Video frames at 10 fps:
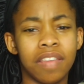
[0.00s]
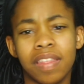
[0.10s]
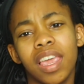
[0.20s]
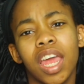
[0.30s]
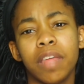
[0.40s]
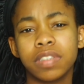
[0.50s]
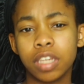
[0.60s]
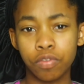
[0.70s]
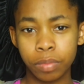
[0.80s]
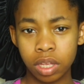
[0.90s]
and they can't even
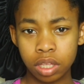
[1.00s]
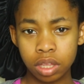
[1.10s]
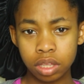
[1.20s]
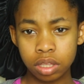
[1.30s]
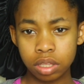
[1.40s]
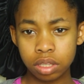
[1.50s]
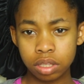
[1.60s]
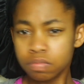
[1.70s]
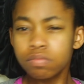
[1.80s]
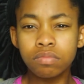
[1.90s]
schedule me.
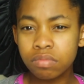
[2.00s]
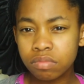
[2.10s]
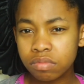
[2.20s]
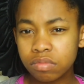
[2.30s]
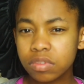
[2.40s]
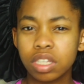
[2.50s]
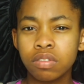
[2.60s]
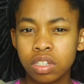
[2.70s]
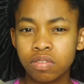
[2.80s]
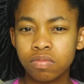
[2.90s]

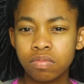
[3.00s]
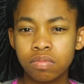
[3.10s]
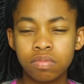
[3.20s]
Excuse you.